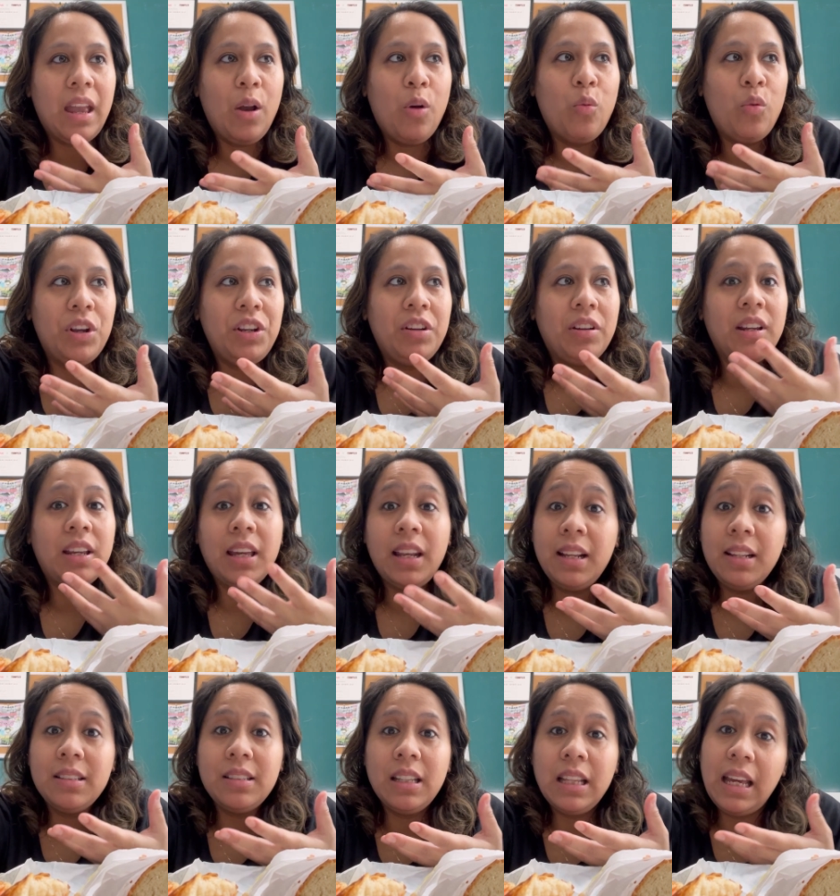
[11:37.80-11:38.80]
When you're
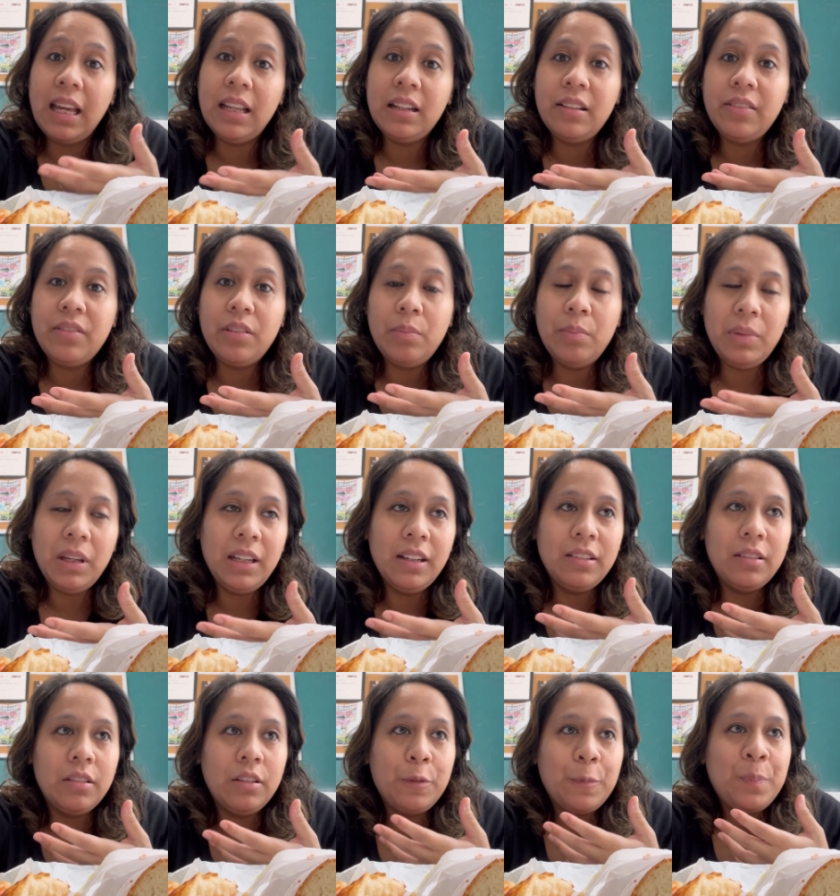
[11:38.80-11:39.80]
getting to the end of the
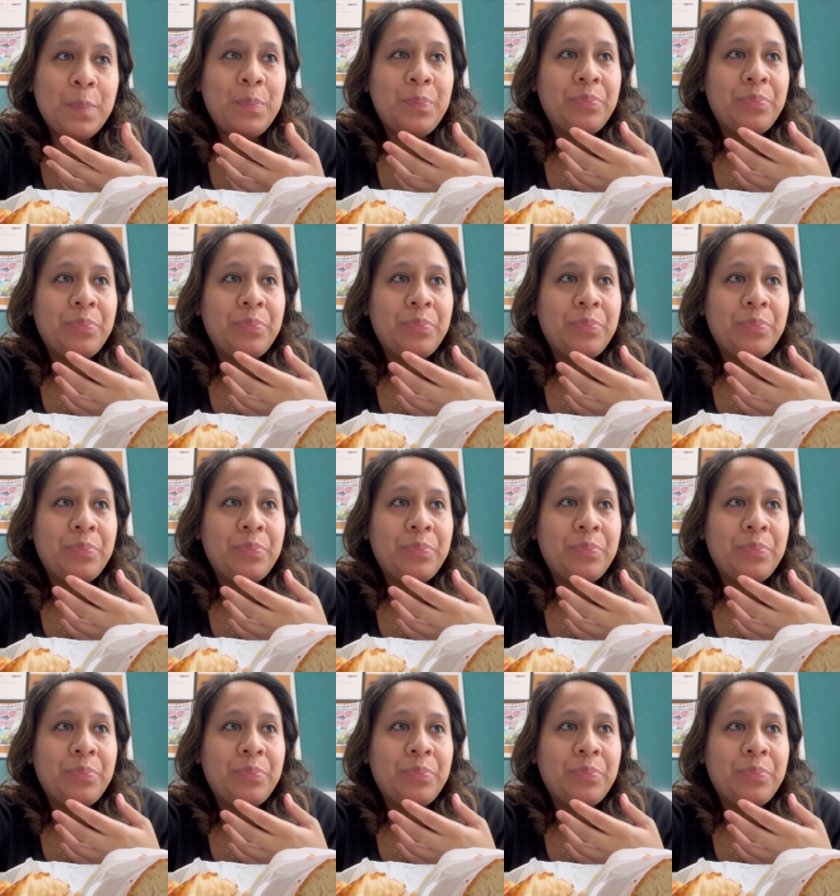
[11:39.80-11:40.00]
meal,